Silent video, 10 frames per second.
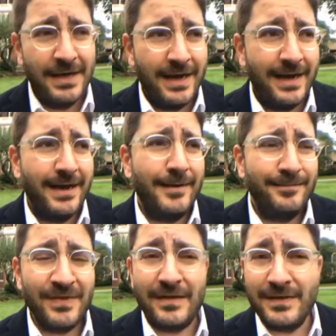
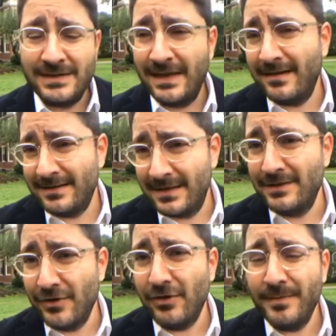Um, and the second is in
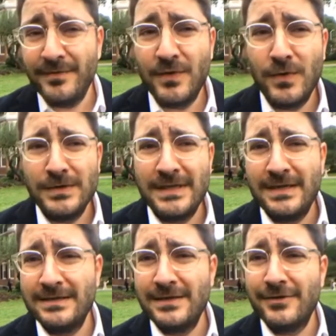Europe, of course, and
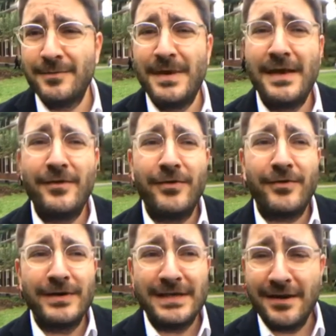it's the European
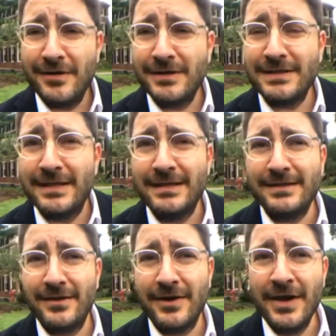authoritarians, and these
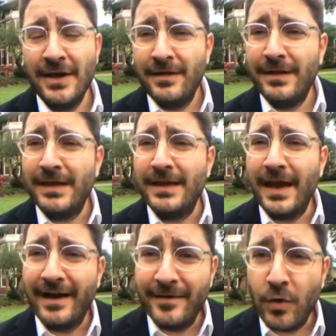are the
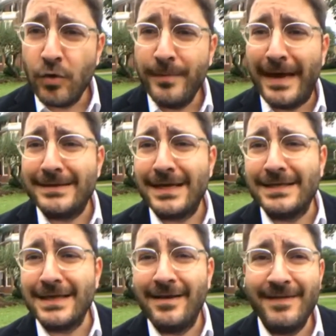uh, Orbans
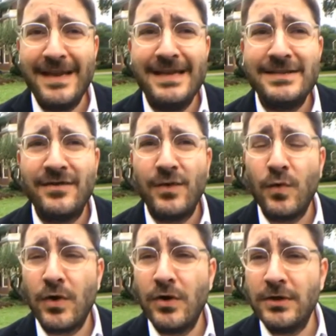and Salvinis of the
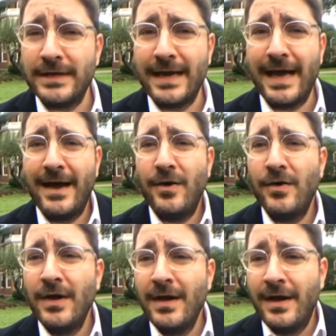world and
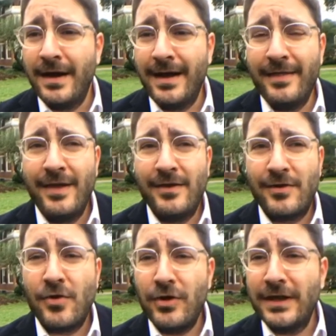how uh, they are
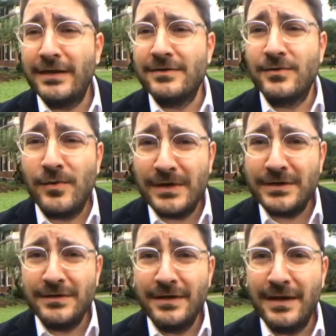calling into
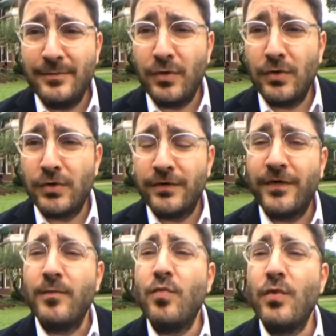question the liberal order
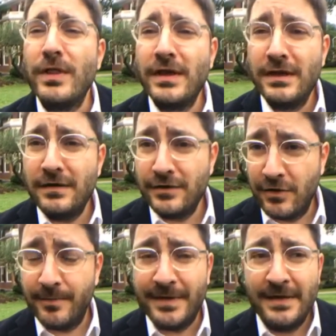from within
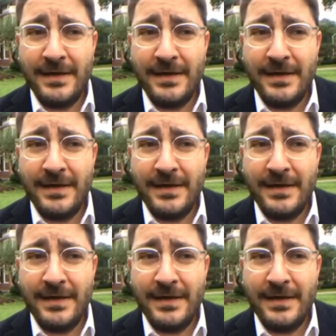Europe.